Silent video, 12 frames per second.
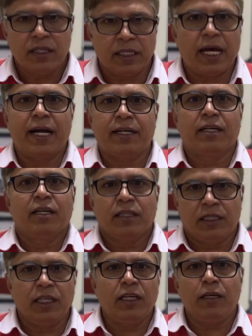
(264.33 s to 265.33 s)
that
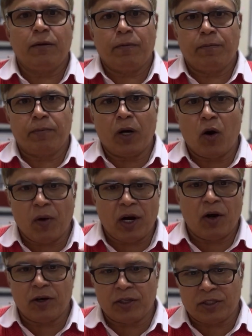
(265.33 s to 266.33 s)
the power
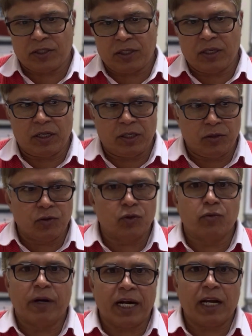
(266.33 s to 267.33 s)
loss due
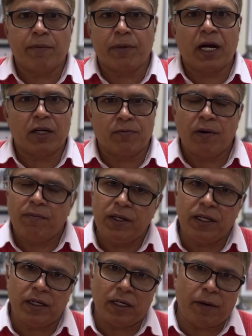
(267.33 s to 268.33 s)
to metallic part will
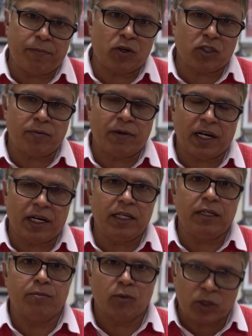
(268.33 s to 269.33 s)
be
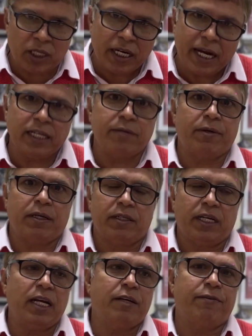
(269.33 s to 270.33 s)
approximately more than
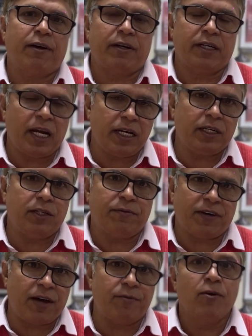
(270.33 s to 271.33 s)

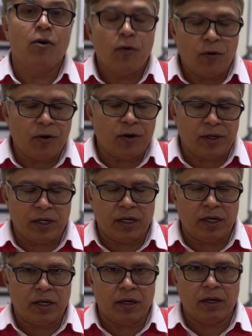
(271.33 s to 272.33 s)
95 or
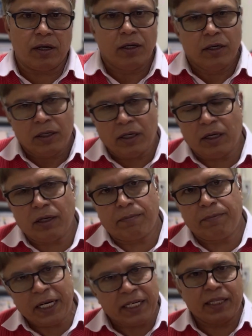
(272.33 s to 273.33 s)

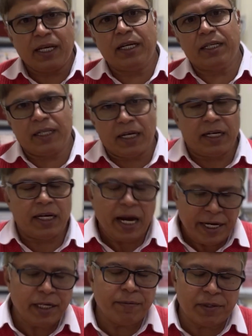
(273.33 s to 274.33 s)
better than
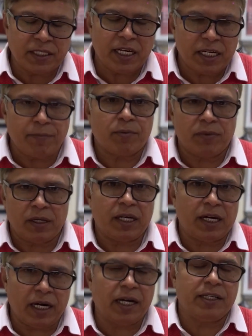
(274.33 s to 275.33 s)
90%
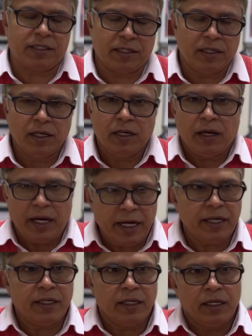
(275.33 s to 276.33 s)
at least,
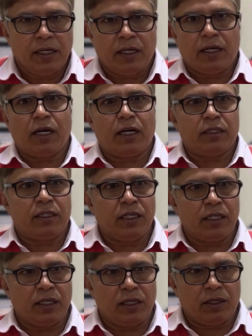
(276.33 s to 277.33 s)
and
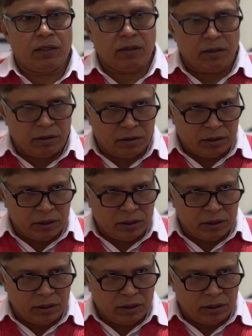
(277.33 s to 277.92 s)
the